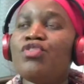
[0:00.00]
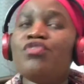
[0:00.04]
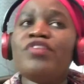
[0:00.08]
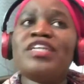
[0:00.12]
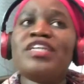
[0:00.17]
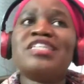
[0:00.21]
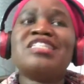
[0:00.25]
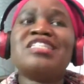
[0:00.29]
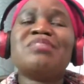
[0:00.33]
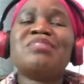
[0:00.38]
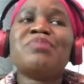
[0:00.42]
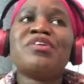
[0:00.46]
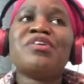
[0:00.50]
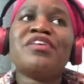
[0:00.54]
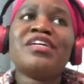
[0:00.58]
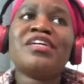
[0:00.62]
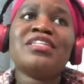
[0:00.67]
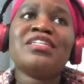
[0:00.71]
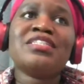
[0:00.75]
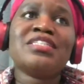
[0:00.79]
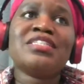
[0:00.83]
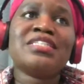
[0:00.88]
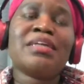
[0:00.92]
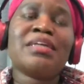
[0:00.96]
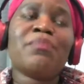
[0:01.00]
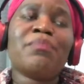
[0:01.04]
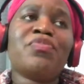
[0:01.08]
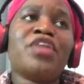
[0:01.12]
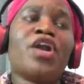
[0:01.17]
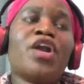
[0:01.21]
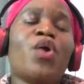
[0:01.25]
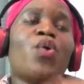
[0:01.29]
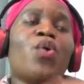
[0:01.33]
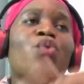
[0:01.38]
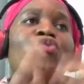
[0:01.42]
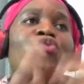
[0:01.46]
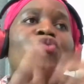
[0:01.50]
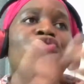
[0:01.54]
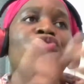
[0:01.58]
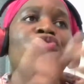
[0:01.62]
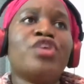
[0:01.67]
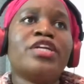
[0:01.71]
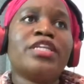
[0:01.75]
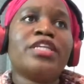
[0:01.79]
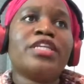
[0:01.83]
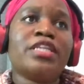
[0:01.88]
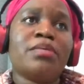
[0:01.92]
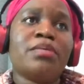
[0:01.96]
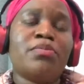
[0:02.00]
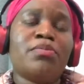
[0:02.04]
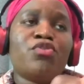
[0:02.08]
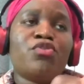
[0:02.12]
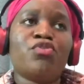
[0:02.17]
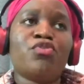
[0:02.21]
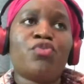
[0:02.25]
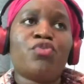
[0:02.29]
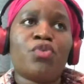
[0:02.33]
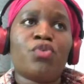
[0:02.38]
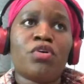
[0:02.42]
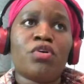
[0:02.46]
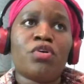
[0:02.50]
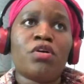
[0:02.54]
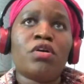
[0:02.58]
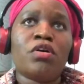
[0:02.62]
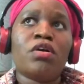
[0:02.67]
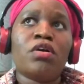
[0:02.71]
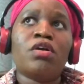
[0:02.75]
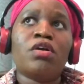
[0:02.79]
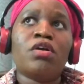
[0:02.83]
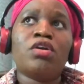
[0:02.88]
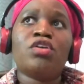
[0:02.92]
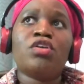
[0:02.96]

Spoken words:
experienced something overtly before.